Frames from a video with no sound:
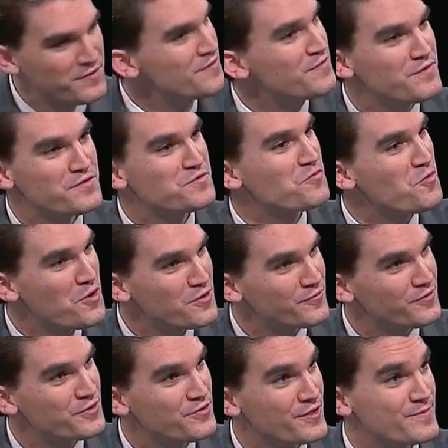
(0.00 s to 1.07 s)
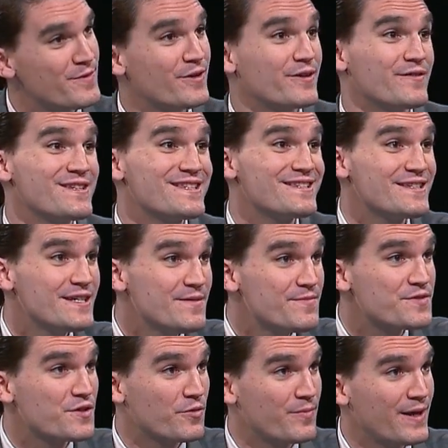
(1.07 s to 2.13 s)
even if it's wonderfully transparent, if it
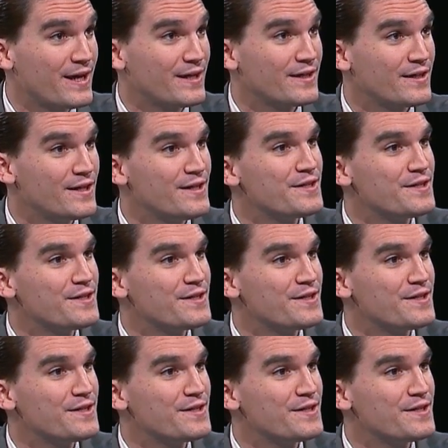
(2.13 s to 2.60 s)
seems opaque